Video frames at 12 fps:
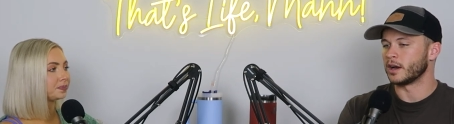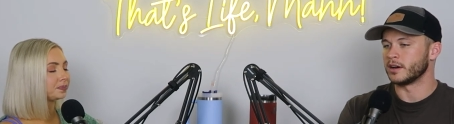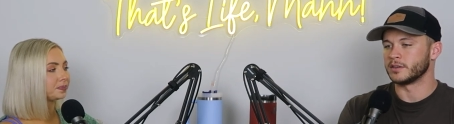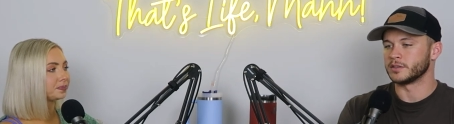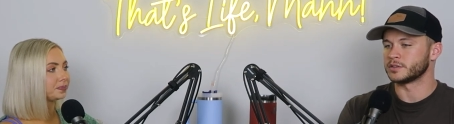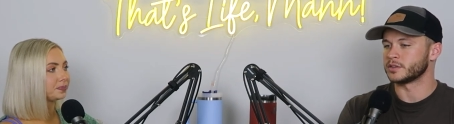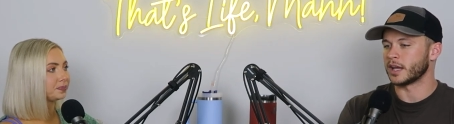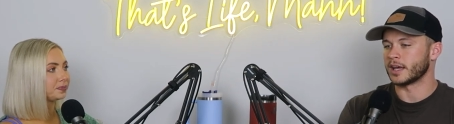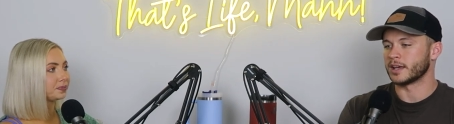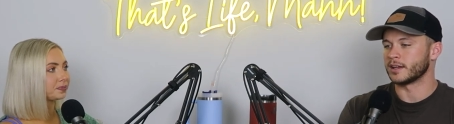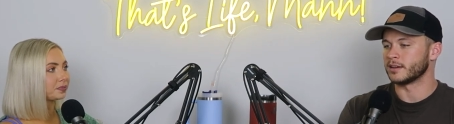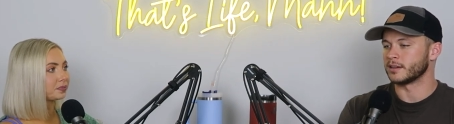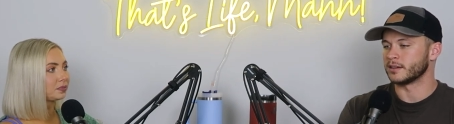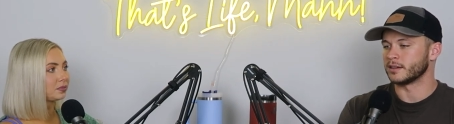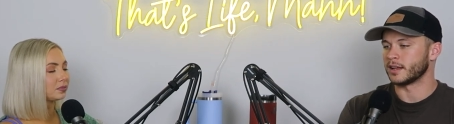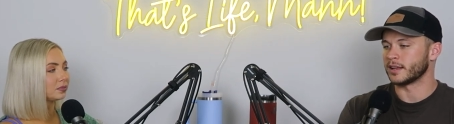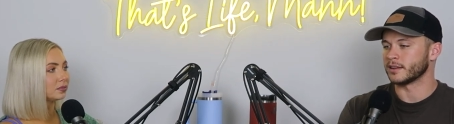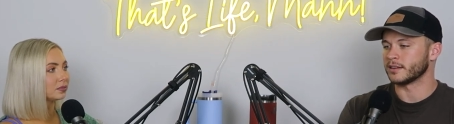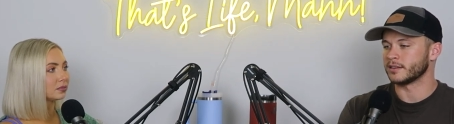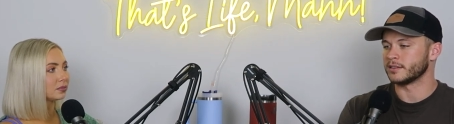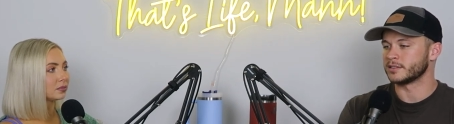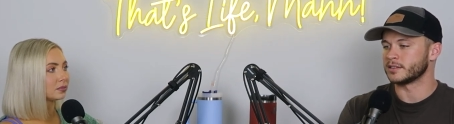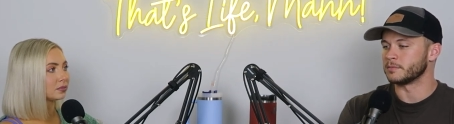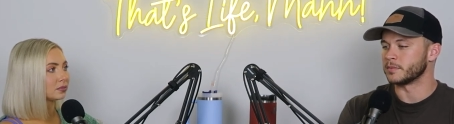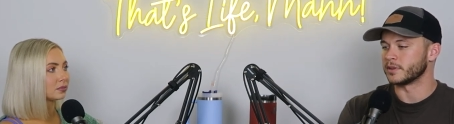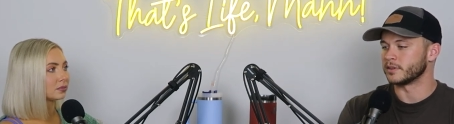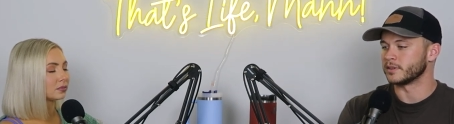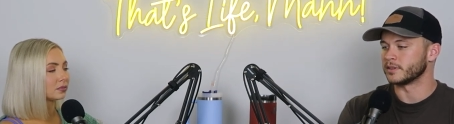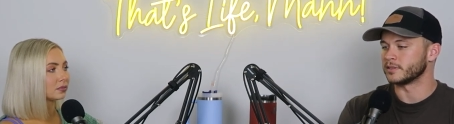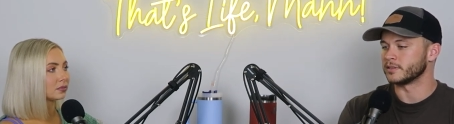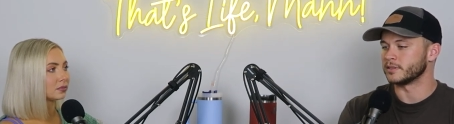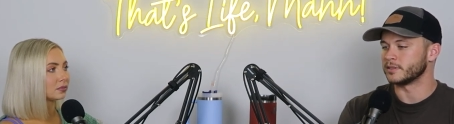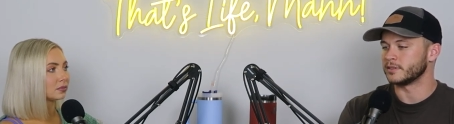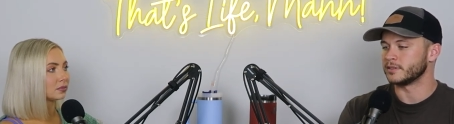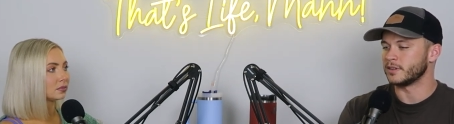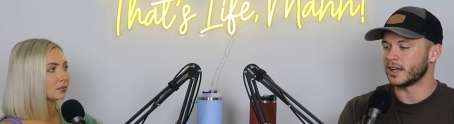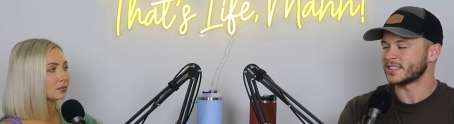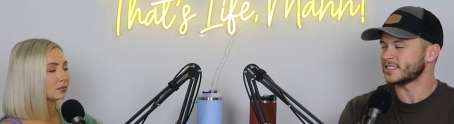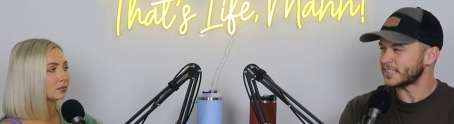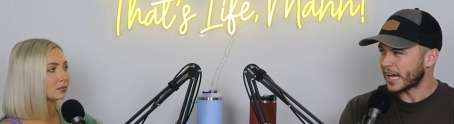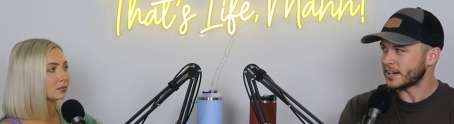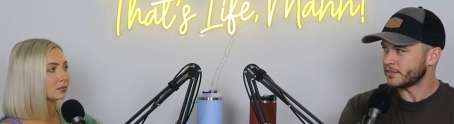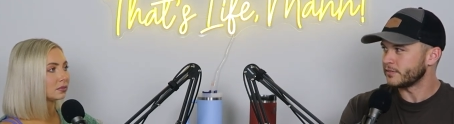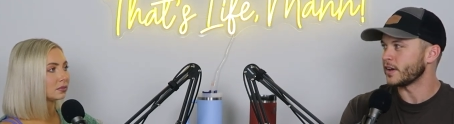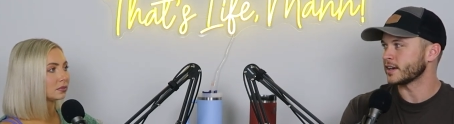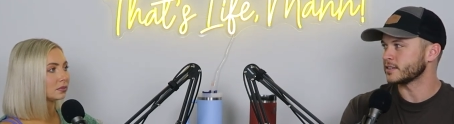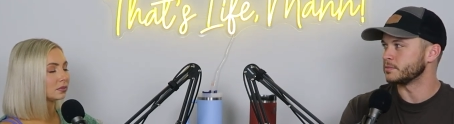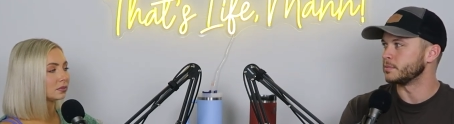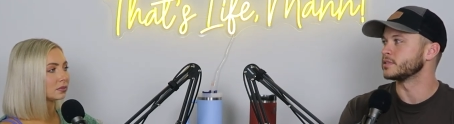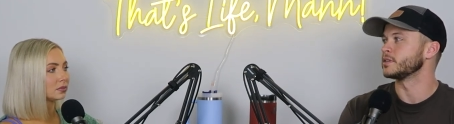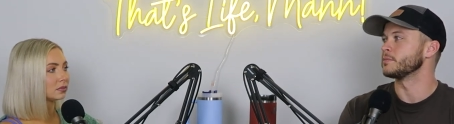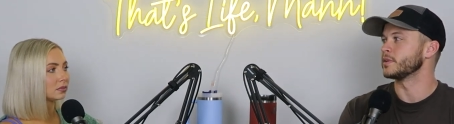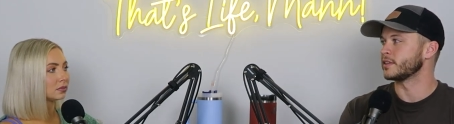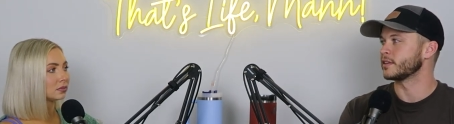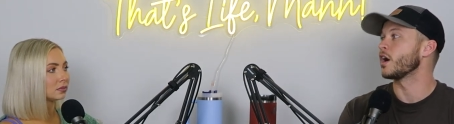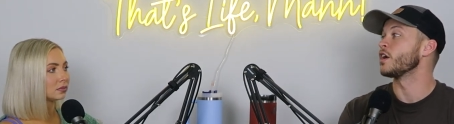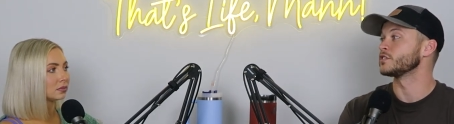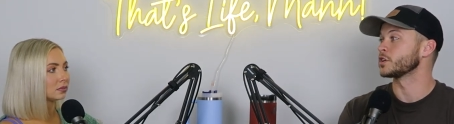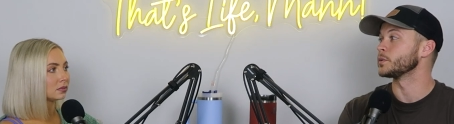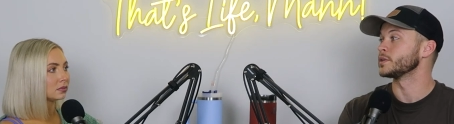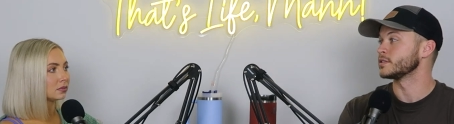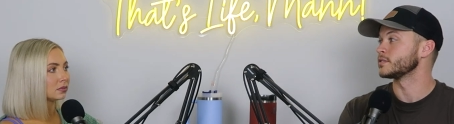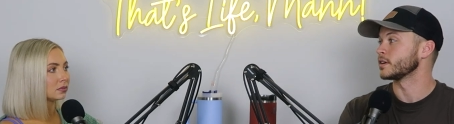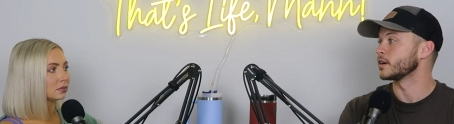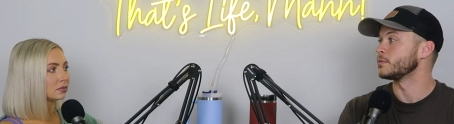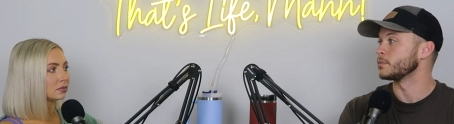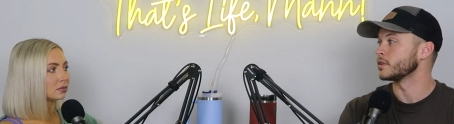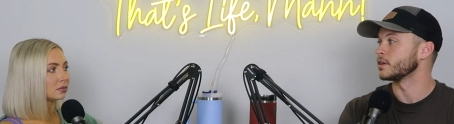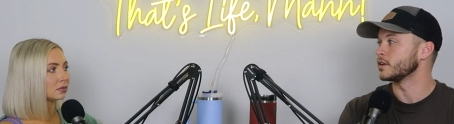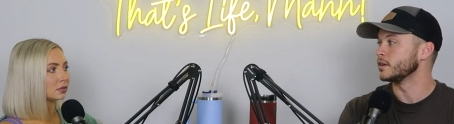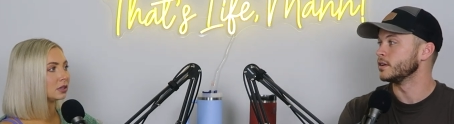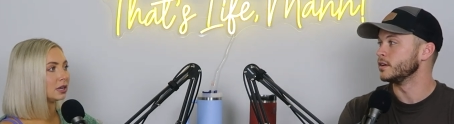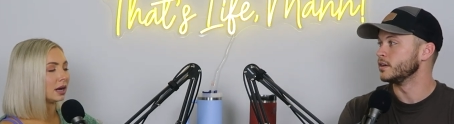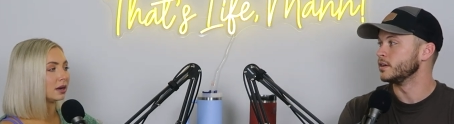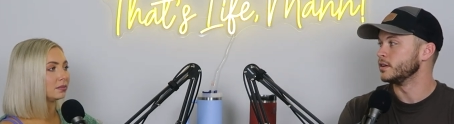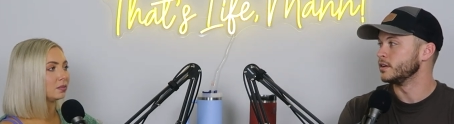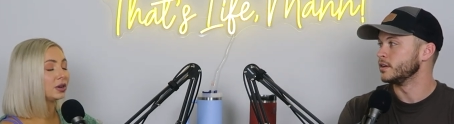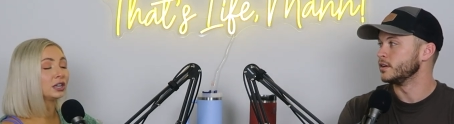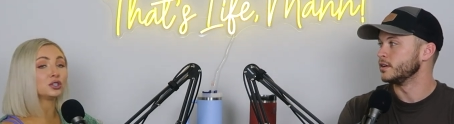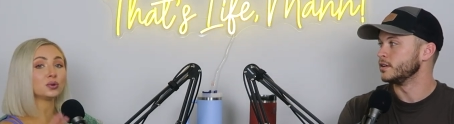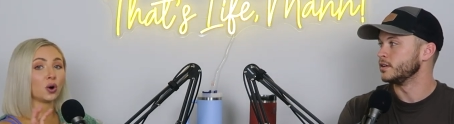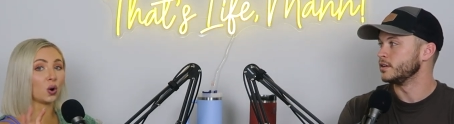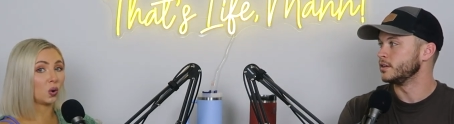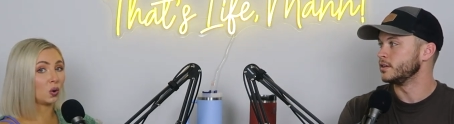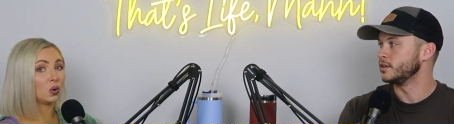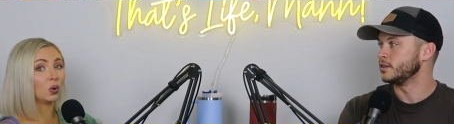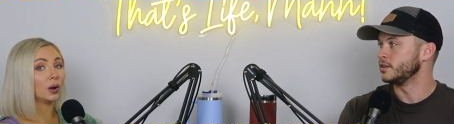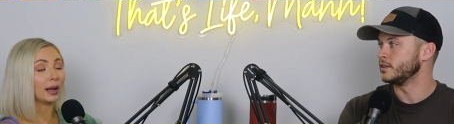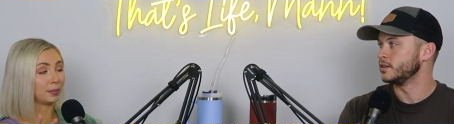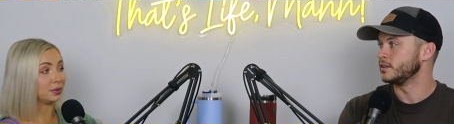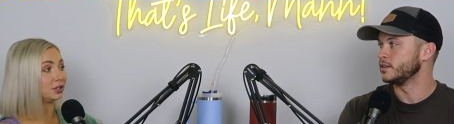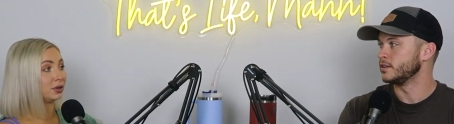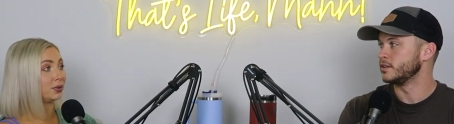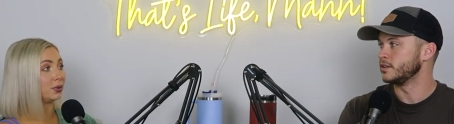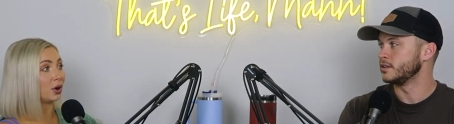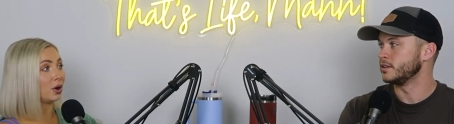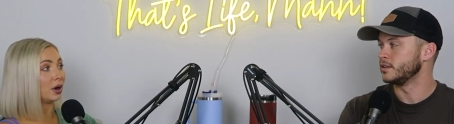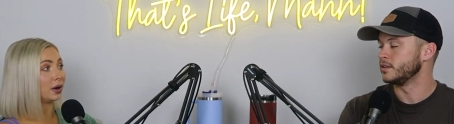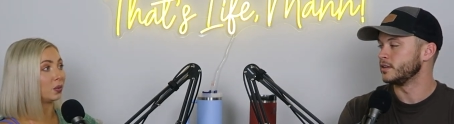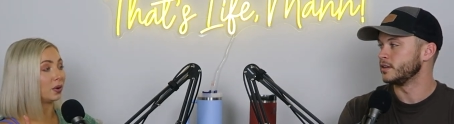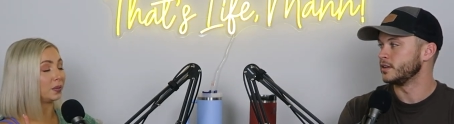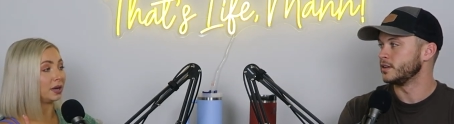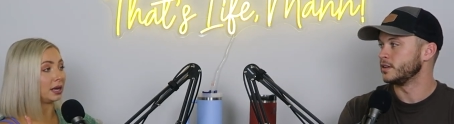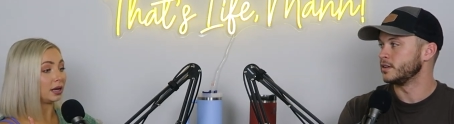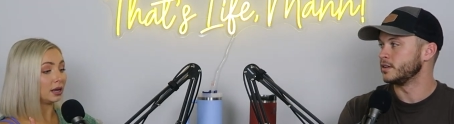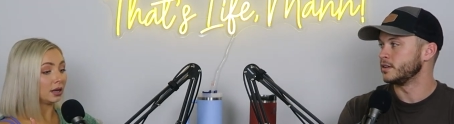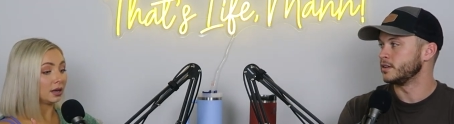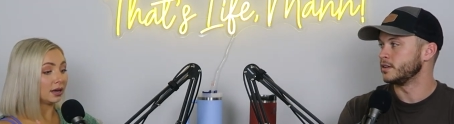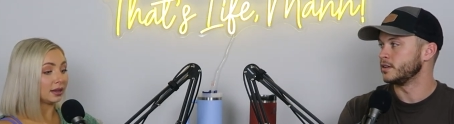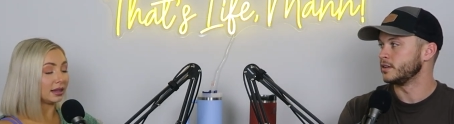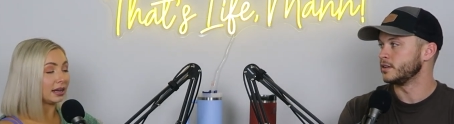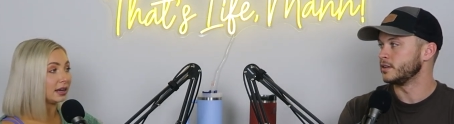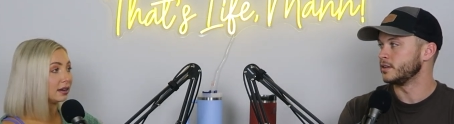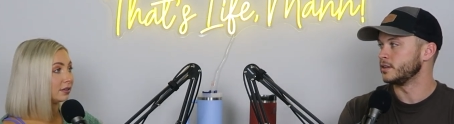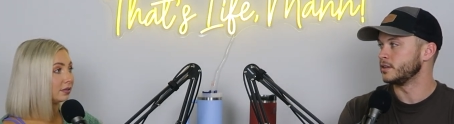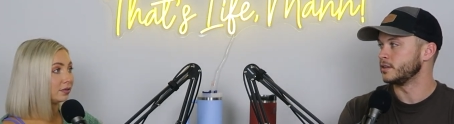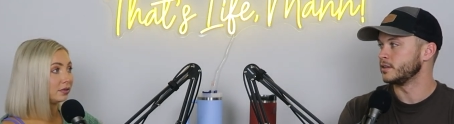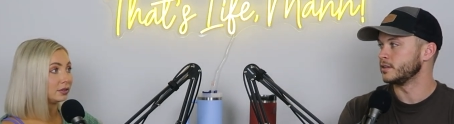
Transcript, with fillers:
Speaker 1: got to understand like some of the not side effects, but some of the consequences that come with it.
Speaker 2: Yeah. We could do a whole episode on what we think of